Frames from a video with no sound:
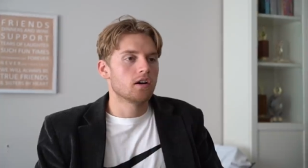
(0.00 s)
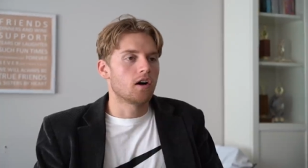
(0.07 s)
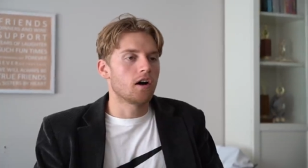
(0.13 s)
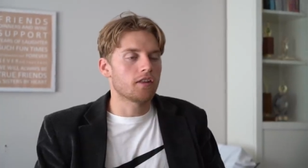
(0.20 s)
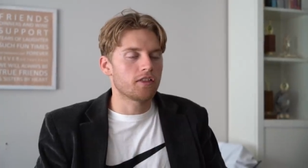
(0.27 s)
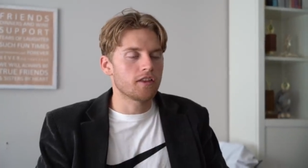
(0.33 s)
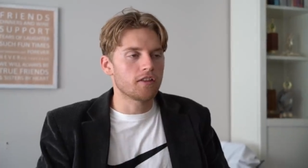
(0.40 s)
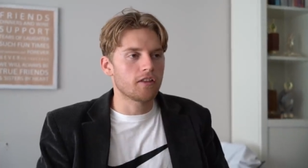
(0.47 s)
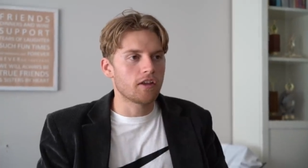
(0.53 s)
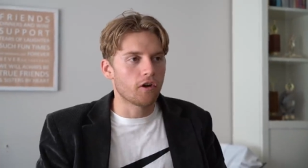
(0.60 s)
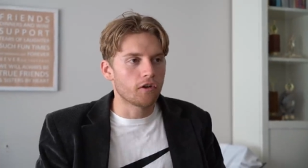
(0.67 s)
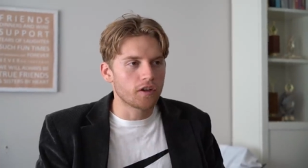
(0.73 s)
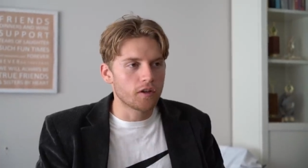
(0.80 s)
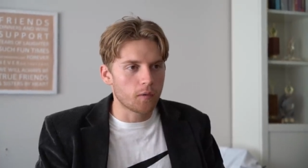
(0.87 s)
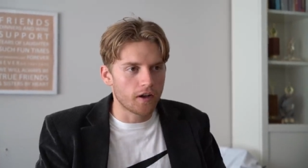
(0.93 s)
I think the
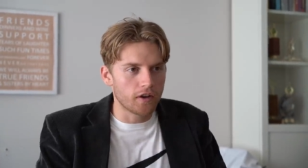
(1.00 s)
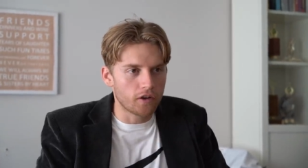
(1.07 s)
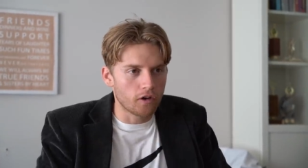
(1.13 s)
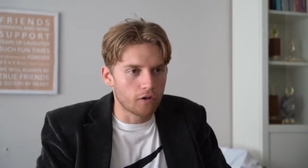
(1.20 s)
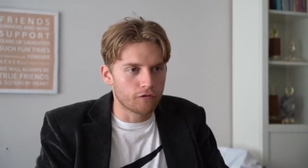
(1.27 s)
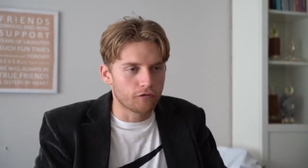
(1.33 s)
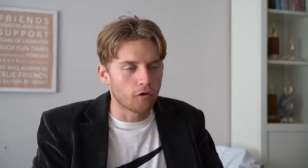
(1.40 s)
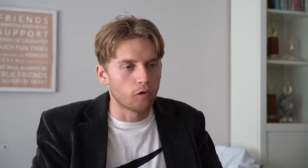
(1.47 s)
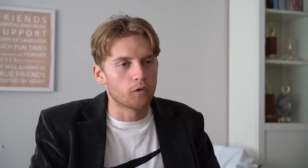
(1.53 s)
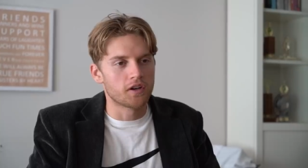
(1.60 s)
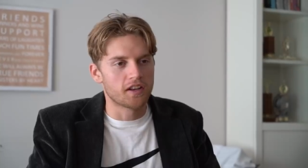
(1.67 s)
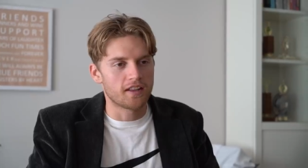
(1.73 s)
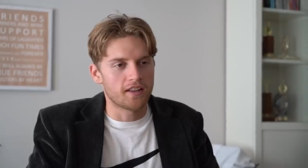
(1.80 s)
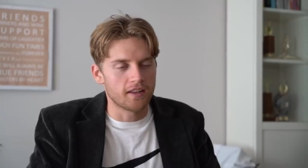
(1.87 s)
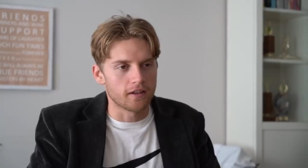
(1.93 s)
only way to go forward
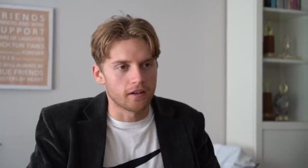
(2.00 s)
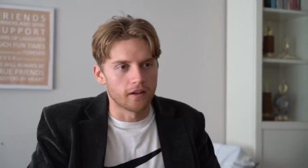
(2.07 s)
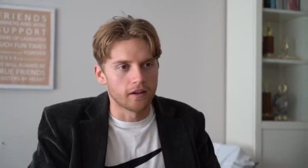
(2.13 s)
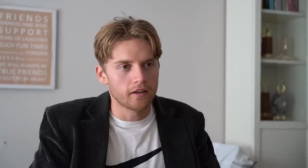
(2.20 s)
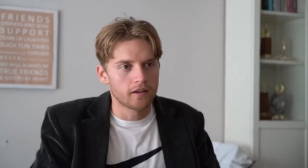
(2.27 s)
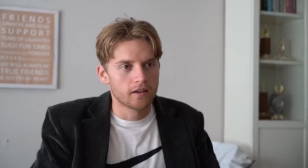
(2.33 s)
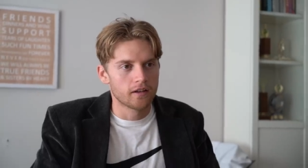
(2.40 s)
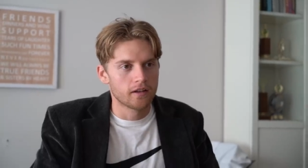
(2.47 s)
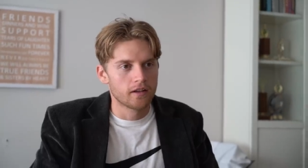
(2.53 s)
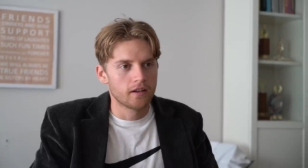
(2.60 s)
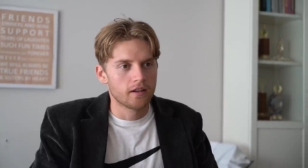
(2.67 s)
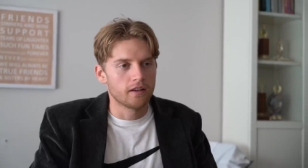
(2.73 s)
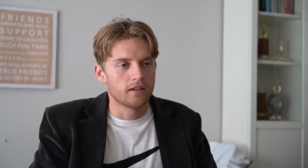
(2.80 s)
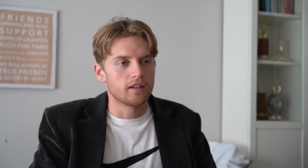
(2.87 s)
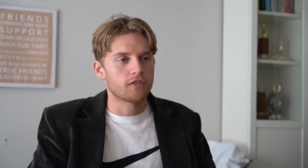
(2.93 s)
here
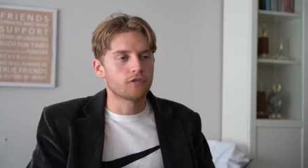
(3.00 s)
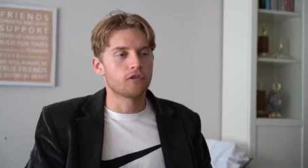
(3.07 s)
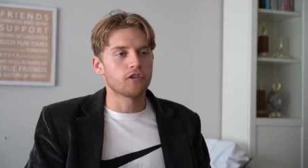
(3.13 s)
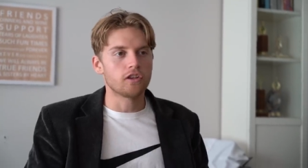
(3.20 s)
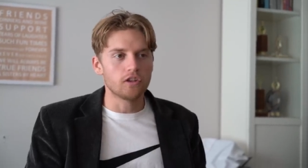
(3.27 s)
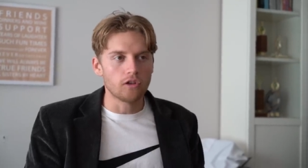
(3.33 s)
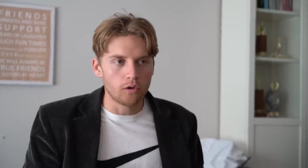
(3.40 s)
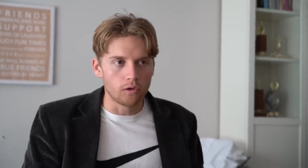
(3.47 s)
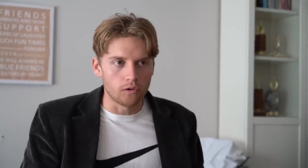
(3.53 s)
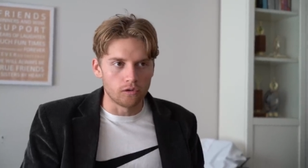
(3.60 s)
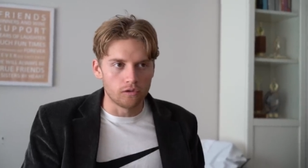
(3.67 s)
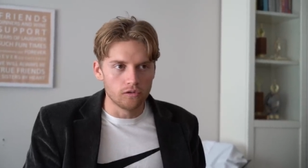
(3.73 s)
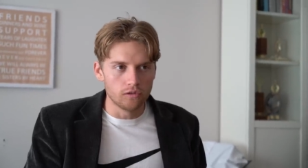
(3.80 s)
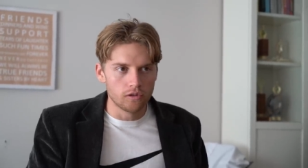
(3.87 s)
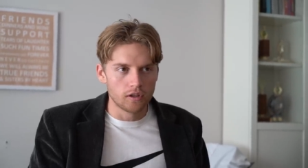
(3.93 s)
is for
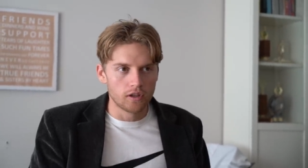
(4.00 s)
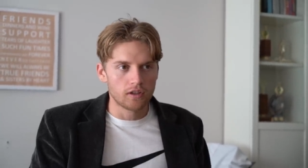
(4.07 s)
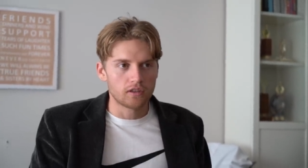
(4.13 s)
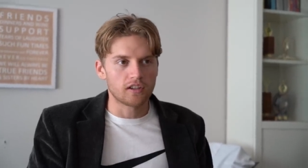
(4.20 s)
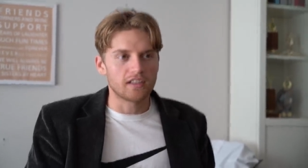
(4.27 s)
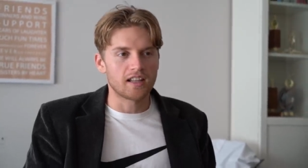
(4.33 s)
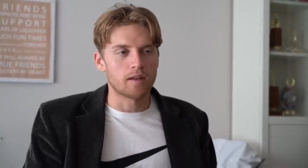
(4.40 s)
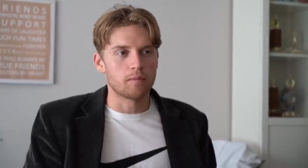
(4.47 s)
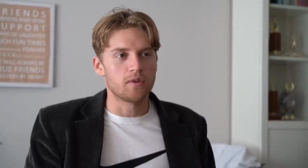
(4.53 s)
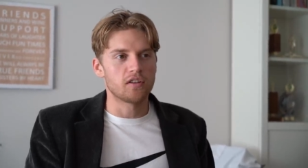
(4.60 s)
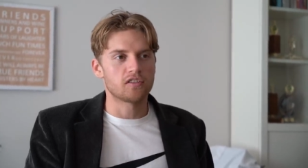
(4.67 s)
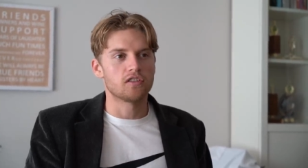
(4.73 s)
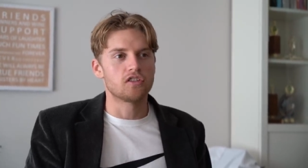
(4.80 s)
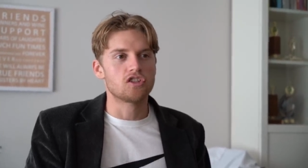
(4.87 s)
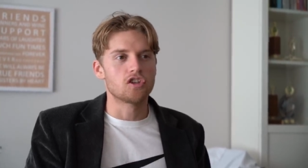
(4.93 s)
you to let
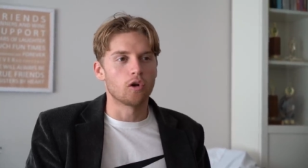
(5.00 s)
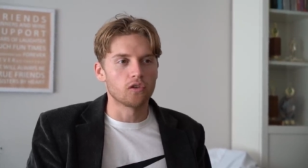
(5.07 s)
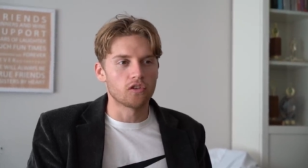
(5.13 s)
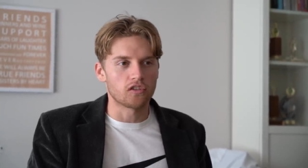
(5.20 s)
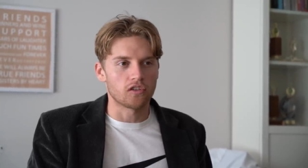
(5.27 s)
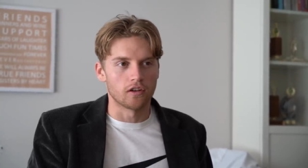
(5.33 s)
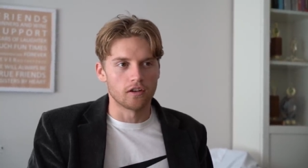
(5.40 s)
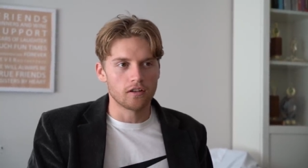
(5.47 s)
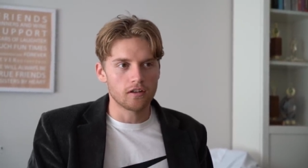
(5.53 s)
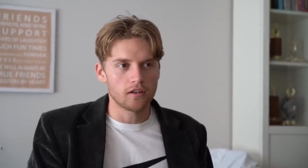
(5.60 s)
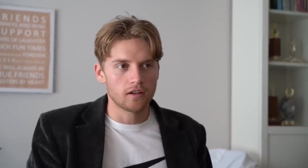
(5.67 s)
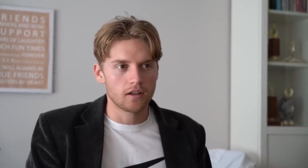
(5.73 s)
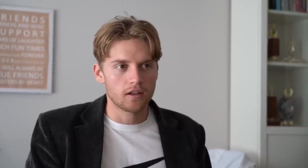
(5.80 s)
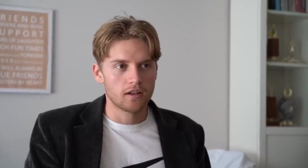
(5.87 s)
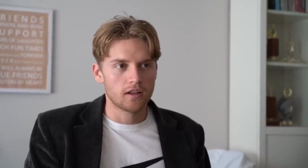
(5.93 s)
Mr. Johnson
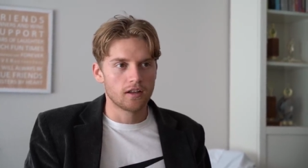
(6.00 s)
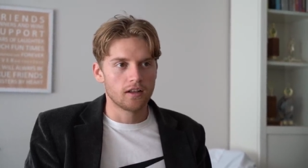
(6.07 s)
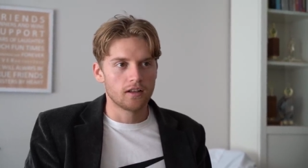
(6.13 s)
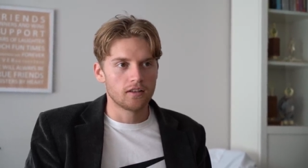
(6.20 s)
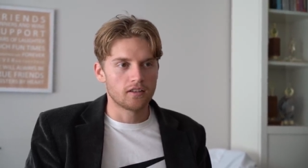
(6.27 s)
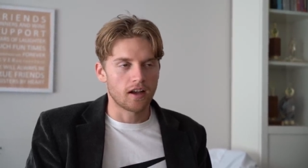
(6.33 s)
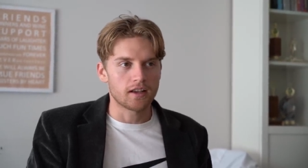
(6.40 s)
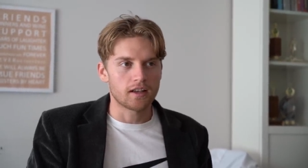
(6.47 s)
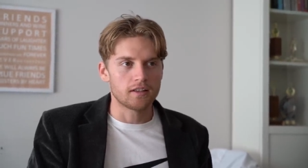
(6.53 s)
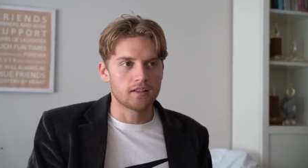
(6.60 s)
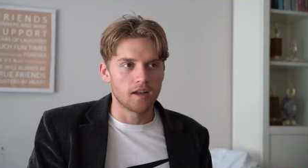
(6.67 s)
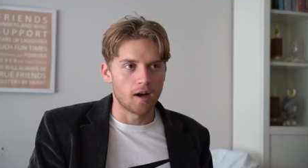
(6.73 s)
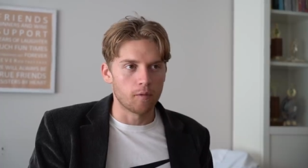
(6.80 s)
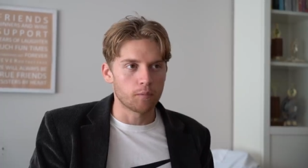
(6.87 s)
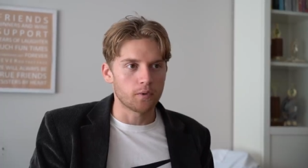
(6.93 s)
take a
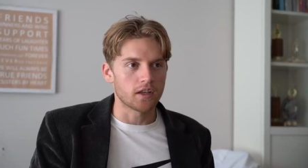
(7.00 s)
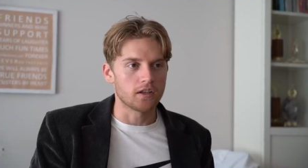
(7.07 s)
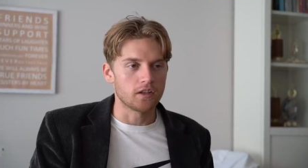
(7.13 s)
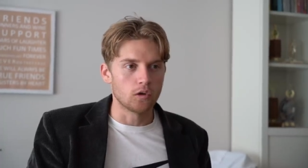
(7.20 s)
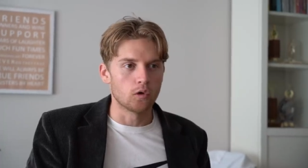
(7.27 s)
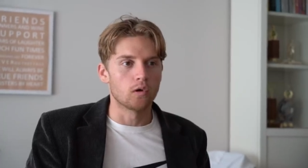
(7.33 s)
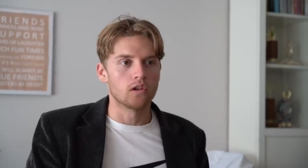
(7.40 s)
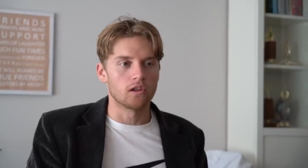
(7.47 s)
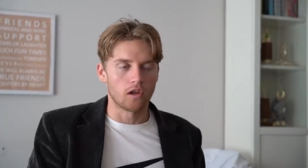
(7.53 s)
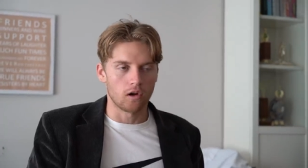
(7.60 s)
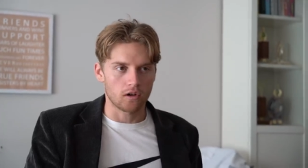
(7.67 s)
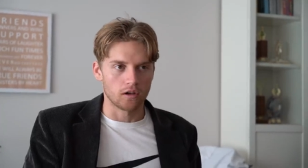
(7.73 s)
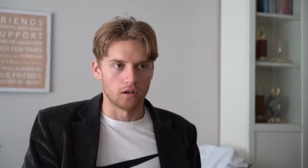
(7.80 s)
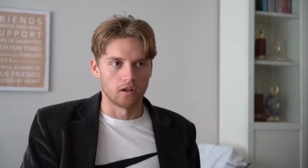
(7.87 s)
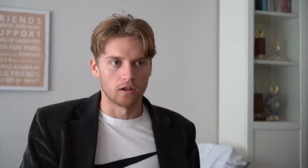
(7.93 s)
dump in your
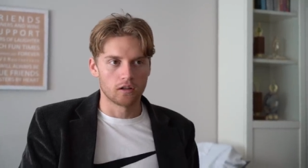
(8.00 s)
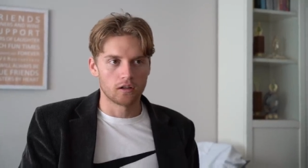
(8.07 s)
locker.